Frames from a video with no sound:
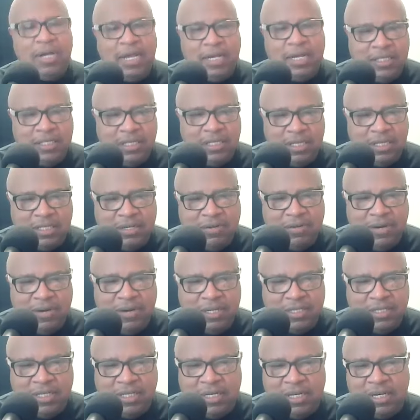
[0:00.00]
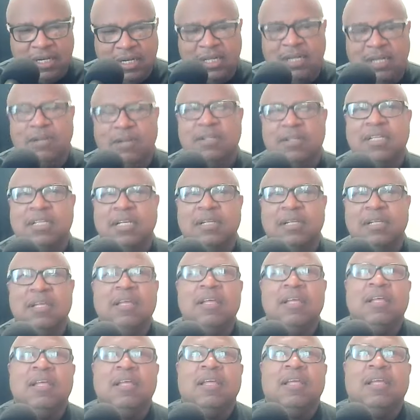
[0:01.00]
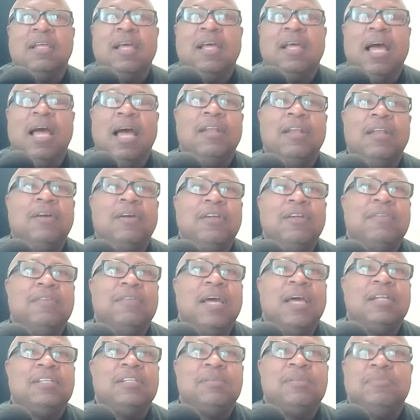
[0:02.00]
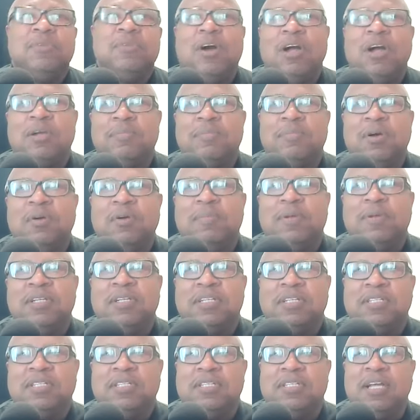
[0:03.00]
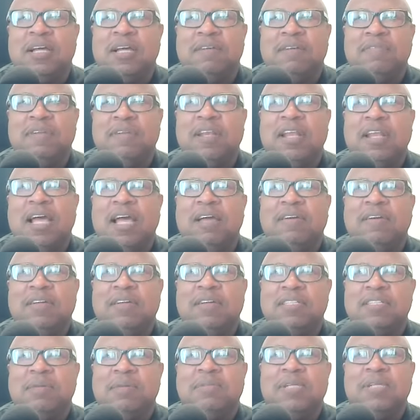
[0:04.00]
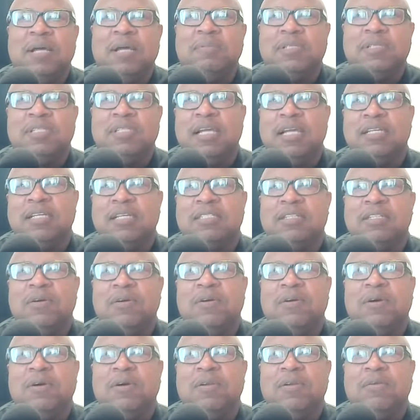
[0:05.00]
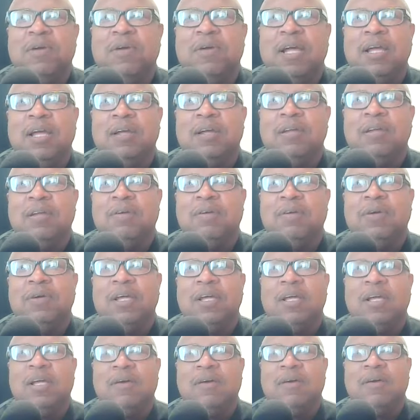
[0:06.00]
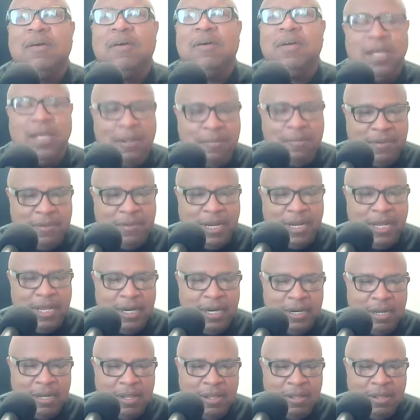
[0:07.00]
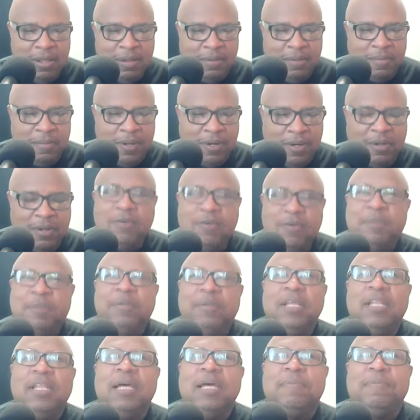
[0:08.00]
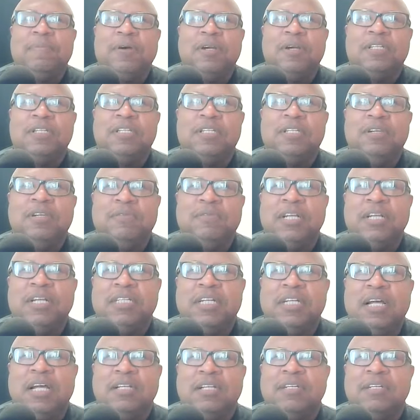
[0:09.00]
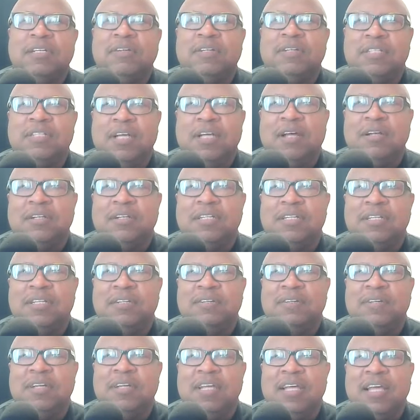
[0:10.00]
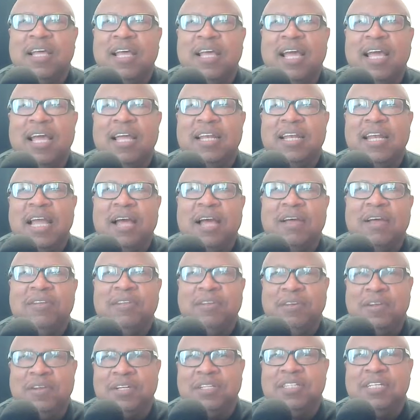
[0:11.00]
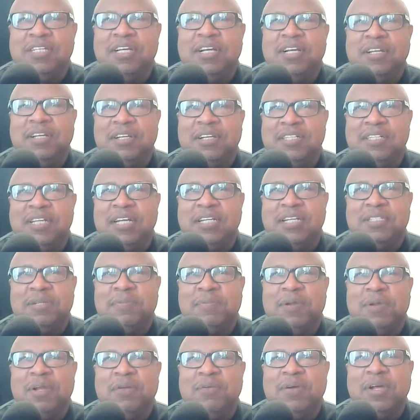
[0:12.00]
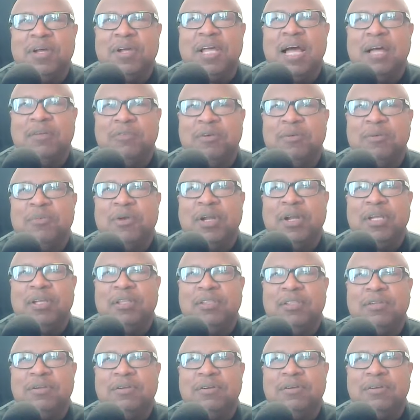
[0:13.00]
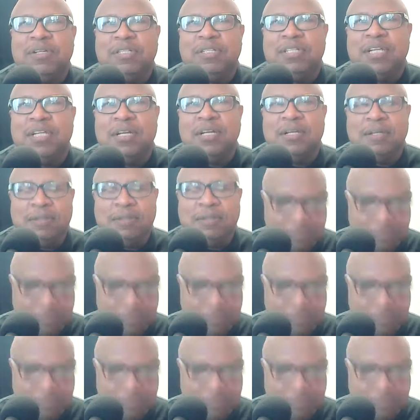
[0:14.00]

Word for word: ask you this question in closing. I know you've had some dark moments and stuff in life because sometimes things don't go the way we we uh, plan. But who would be that person you reach out to and talk to, and now you can share your testimony what God will bring you through, Christina?